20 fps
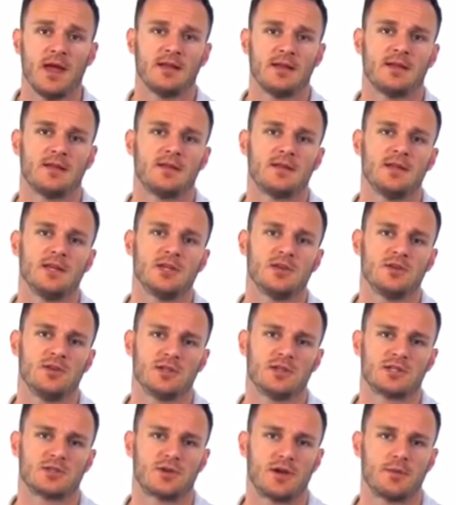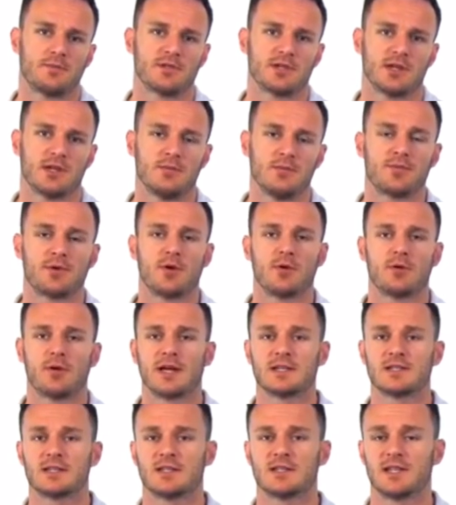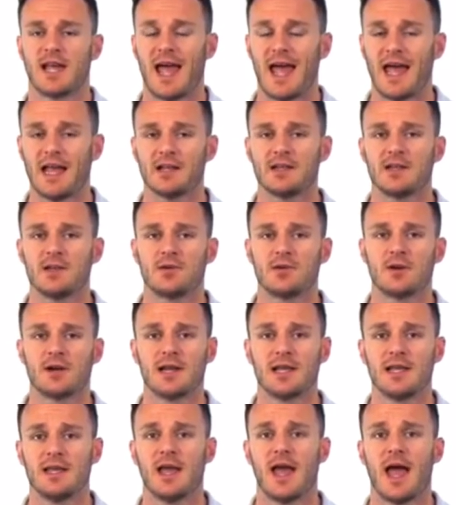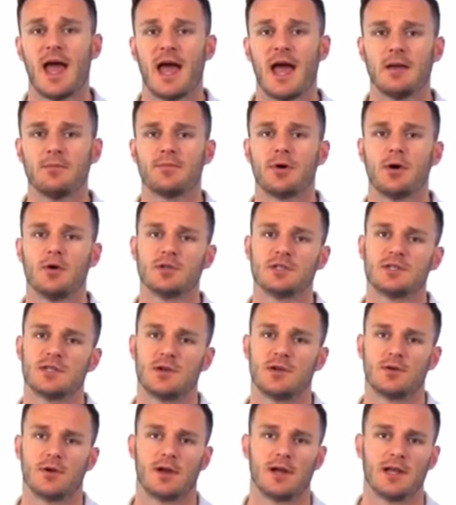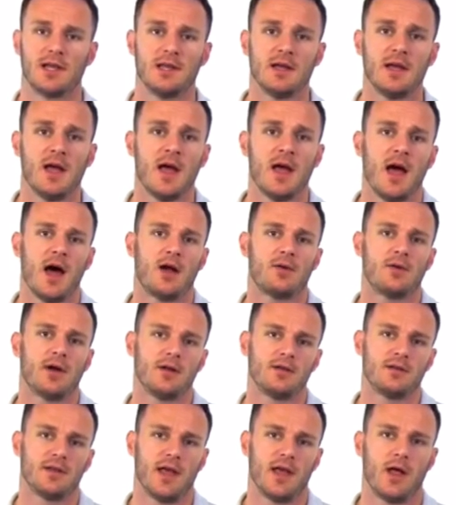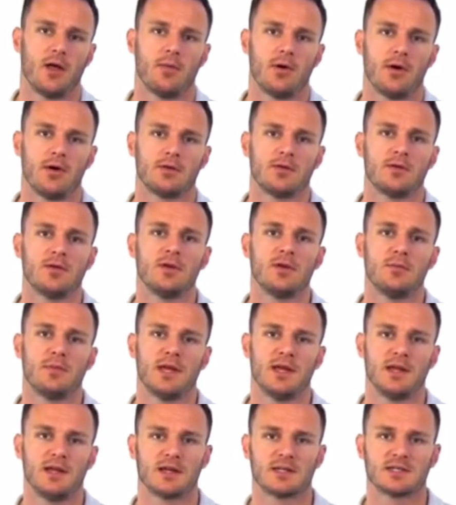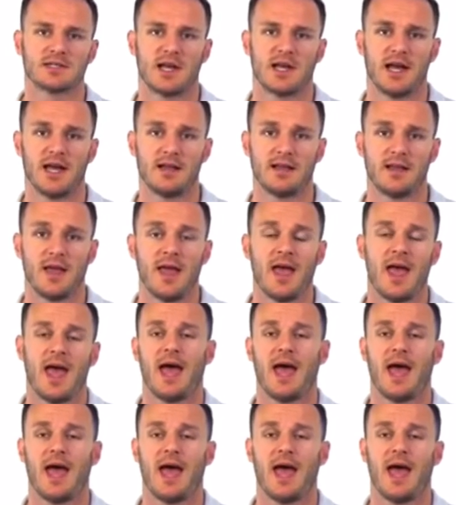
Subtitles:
the tissue disruption progresses anteriorly and posteriorly around the elbow to the medial side,